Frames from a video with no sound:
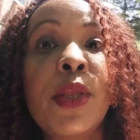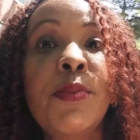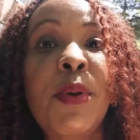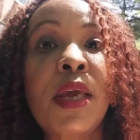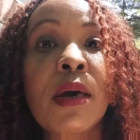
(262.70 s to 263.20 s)

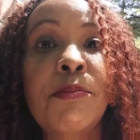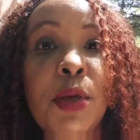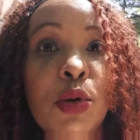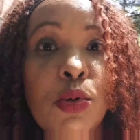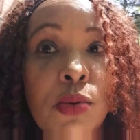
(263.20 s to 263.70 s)
being
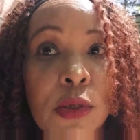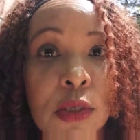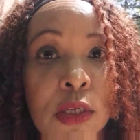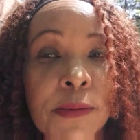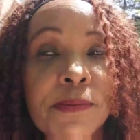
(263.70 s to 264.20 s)

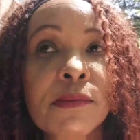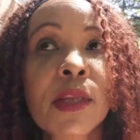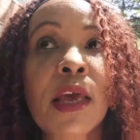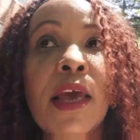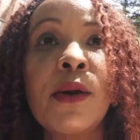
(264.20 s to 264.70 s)
abused
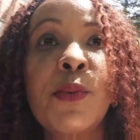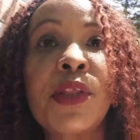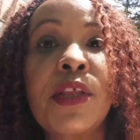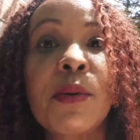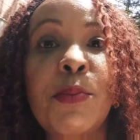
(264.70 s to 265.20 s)
and
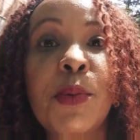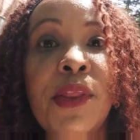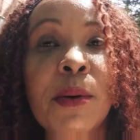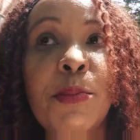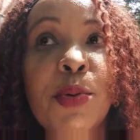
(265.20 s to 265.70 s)
with
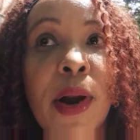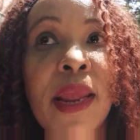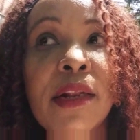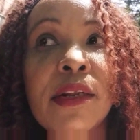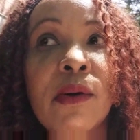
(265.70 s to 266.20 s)
their
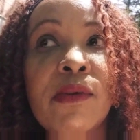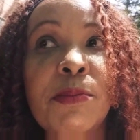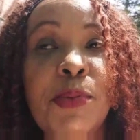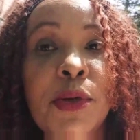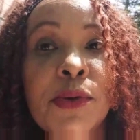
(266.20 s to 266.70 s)
brand of
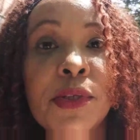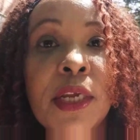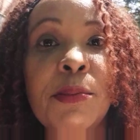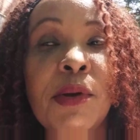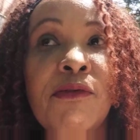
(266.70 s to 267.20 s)

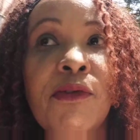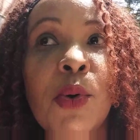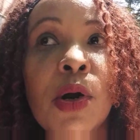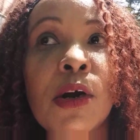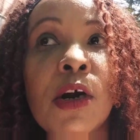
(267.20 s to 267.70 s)
abusing
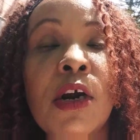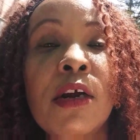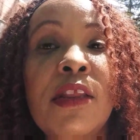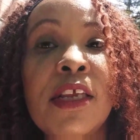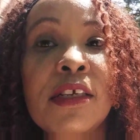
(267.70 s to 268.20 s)
before
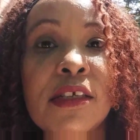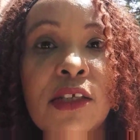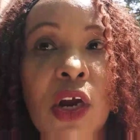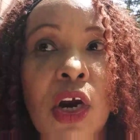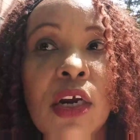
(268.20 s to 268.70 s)
they
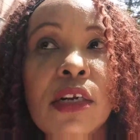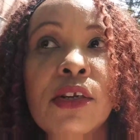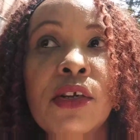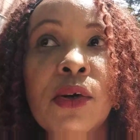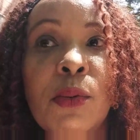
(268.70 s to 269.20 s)
start,
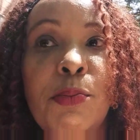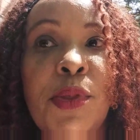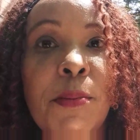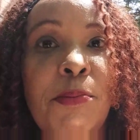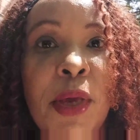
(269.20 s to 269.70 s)

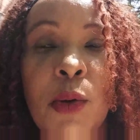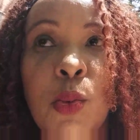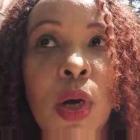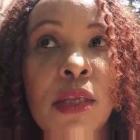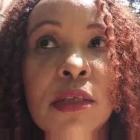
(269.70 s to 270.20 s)
the big
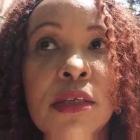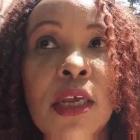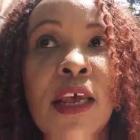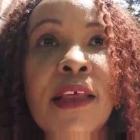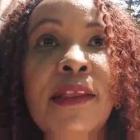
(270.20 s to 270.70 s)
ones.
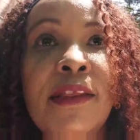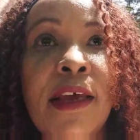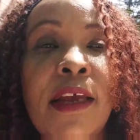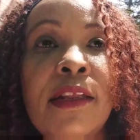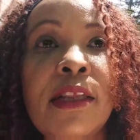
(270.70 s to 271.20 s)

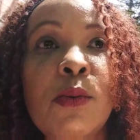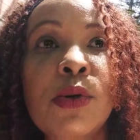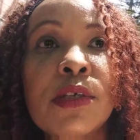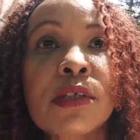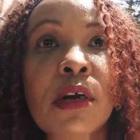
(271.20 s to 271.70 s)
Then they
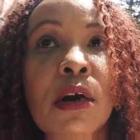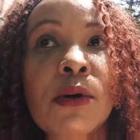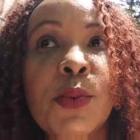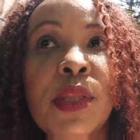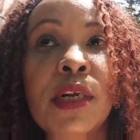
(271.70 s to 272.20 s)
will
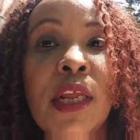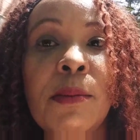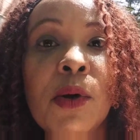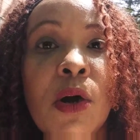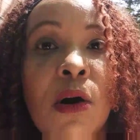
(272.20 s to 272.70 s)
start with the
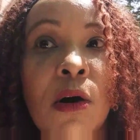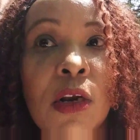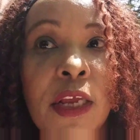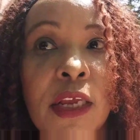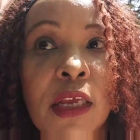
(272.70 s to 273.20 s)
name
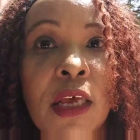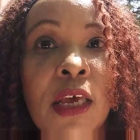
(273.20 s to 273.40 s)
calling.